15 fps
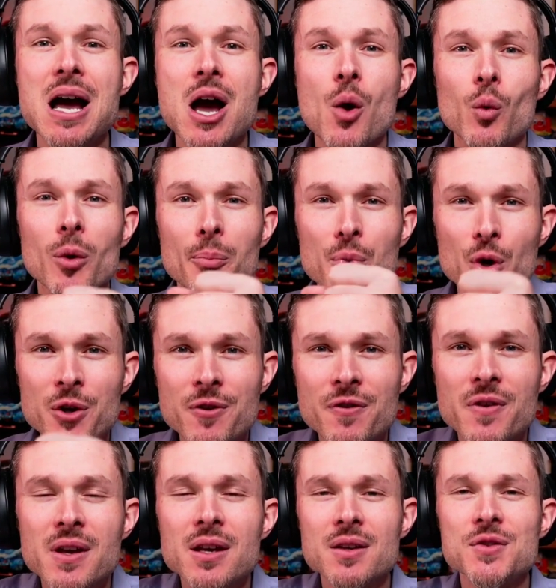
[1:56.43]
will put
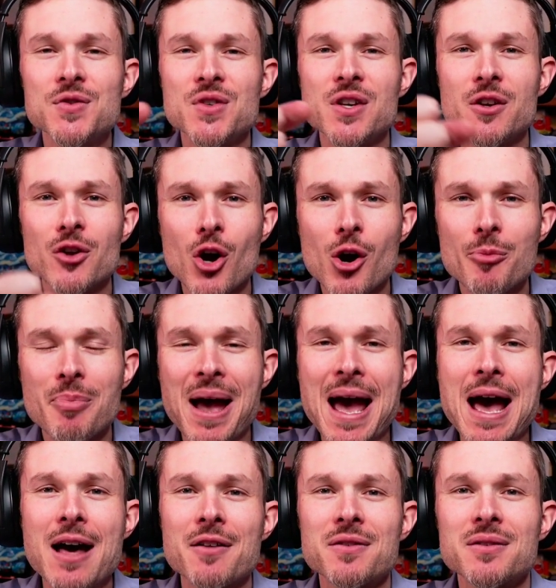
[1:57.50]
things in our
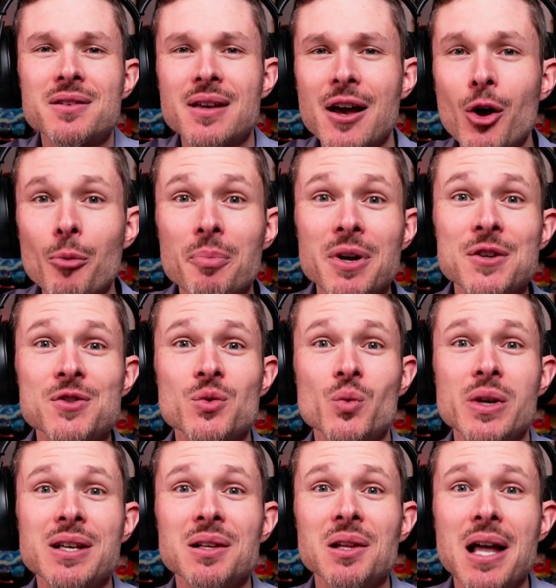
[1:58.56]
path to help us
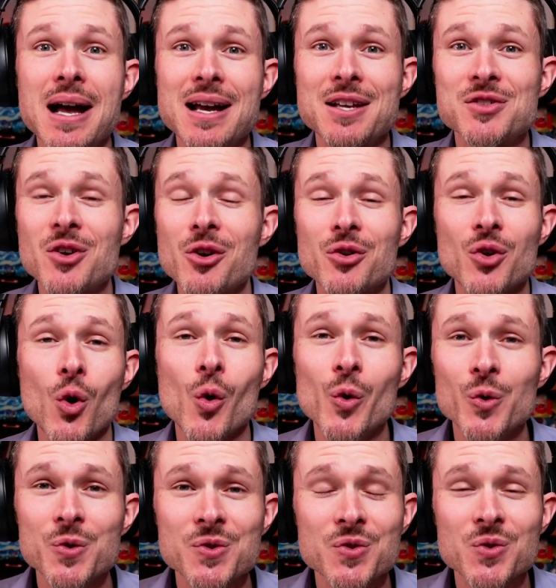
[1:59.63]
realize our
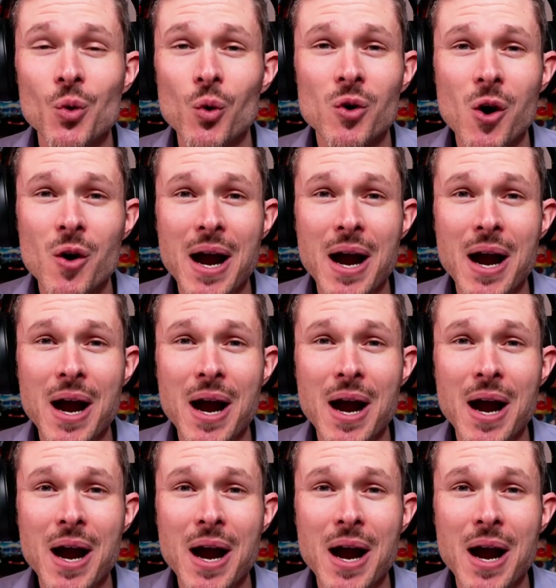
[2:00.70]
goals or our